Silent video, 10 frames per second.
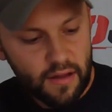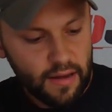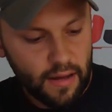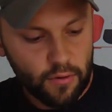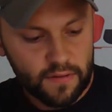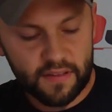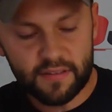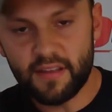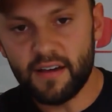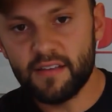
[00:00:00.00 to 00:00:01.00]
Now what this
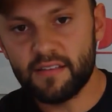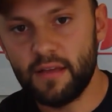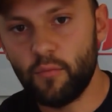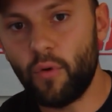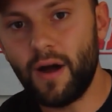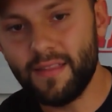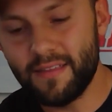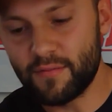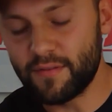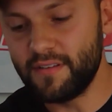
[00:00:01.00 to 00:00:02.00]
does and why
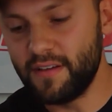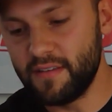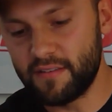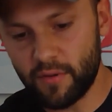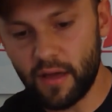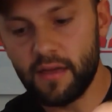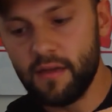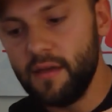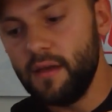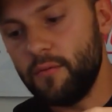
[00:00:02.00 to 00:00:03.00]
this was done this way
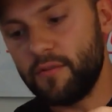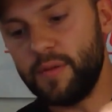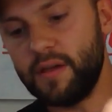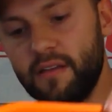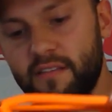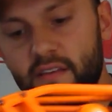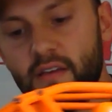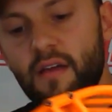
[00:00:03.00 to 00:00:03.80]
was because